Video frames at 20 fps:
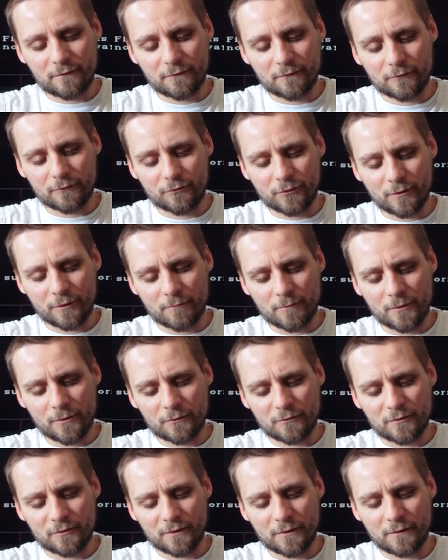Not Dragon
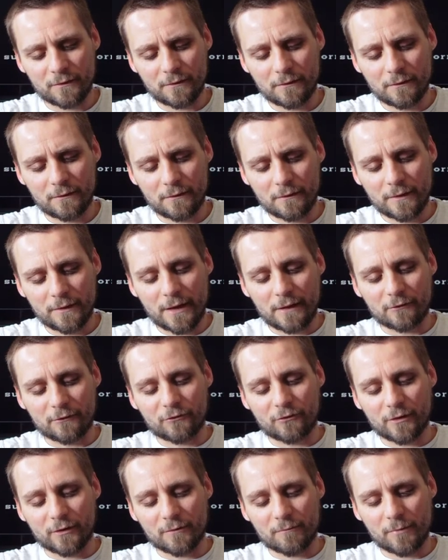Ball Z. Yeah,
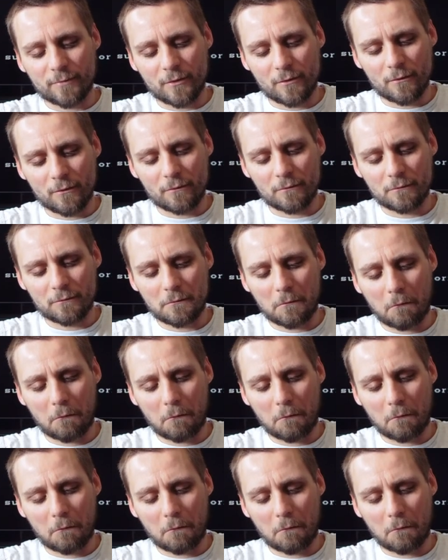Dragon Ball